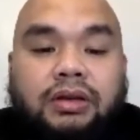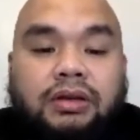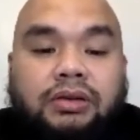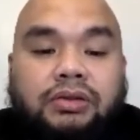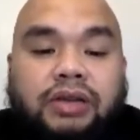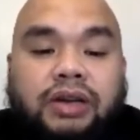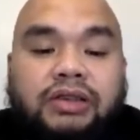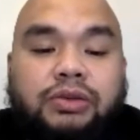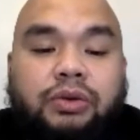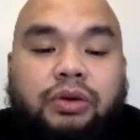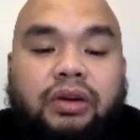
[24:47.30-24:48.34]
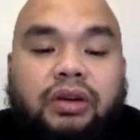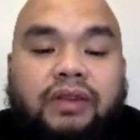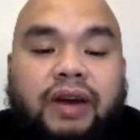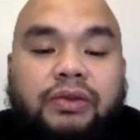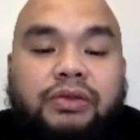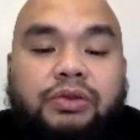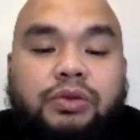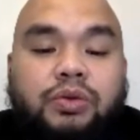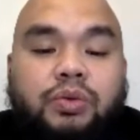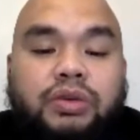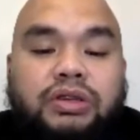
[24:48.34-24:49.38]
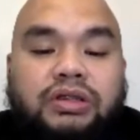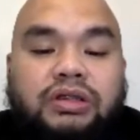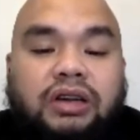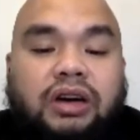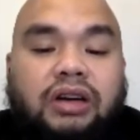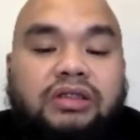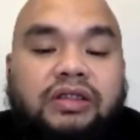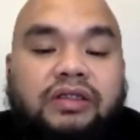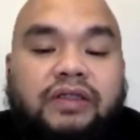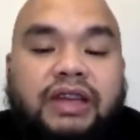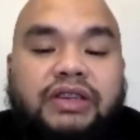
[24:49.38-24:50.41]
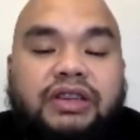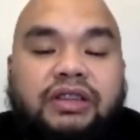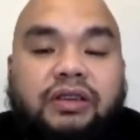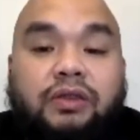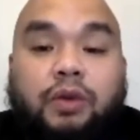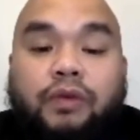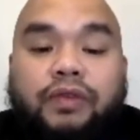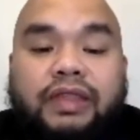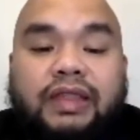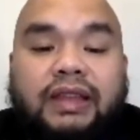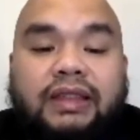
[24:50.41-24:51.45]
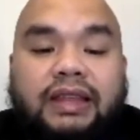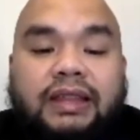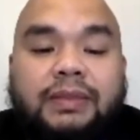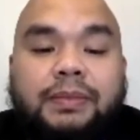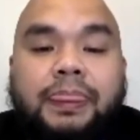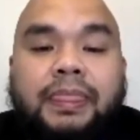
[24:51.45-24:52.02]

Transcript: So SARS coronavirus 2, which is the causative agent of COVID-19,